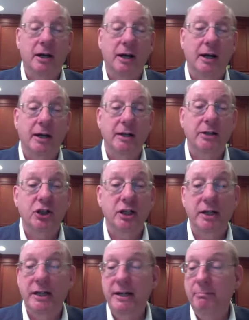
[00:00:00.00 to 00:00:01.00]
uh,
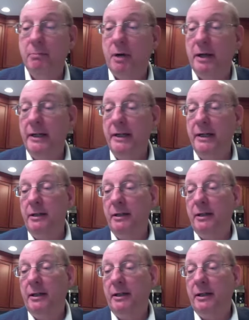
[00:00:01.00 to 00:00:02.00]
GE Money,